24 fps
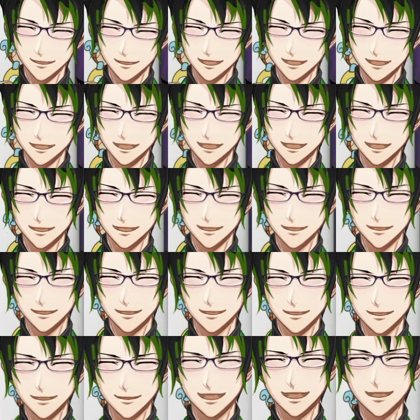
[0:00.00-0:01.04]

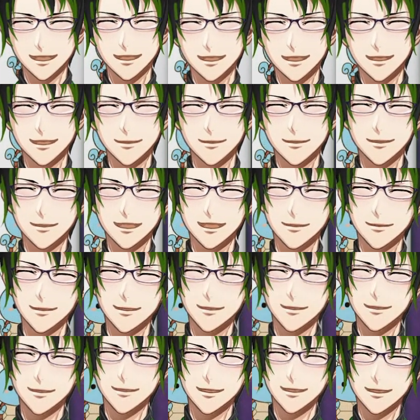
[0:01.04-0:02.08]
Okay, I'm
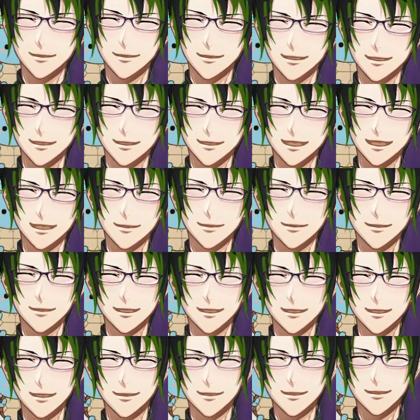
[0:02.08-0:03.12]
gonna say that right now.
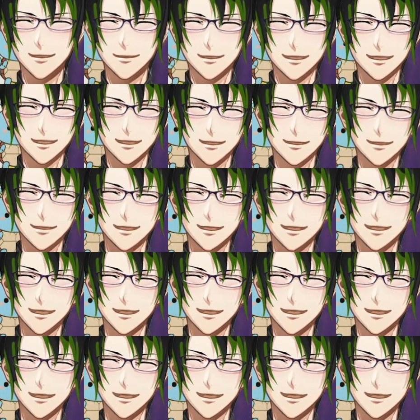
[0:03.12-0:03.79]
First of all,